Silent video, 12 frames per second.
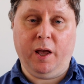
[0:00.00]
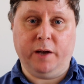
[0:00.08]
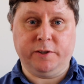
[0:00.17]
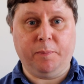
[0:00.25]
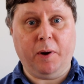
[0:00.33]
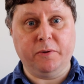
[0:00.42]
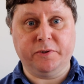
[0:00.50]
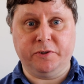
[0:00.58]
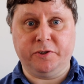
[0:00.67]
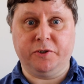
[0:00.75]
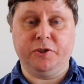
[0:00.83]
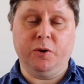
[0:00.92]
as opposed to
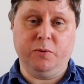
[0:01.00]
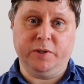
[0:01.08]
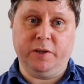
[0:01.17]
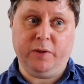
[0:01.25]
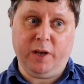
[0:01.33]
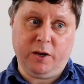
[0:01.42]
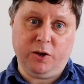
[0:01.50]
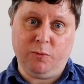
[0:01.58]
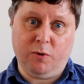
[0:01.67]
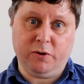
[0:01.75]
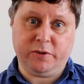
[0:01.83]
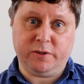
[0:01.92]
just using the
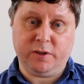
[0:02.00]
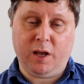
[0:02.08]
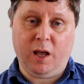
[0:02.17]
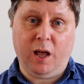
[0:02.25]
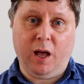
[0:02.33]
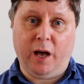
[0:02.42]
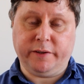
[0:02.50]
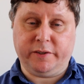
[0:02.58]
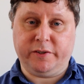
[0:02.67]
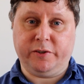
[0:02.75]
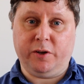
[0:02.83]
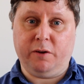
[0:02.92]
Innuos as a
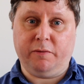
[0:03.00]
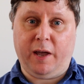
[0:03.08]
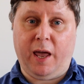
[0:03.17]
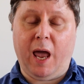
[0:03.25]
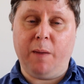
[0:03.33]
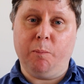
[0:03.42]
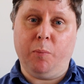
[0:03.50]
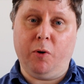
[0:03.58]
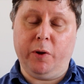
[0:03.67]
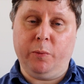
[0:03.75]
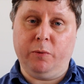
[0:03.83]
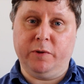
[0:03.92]
server
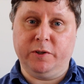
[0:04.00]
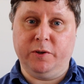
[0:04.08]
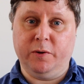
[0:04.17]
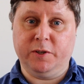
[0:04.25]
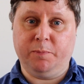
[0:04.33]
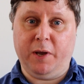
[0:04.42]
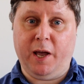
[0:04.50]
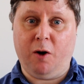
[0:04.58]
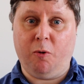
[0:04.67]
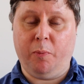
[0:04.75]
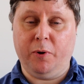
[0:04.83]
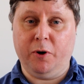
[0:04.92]
endpoint with its USB
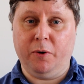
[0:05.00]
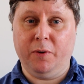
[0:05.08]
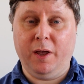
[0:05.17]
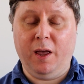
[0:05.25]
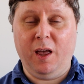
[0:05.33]
output.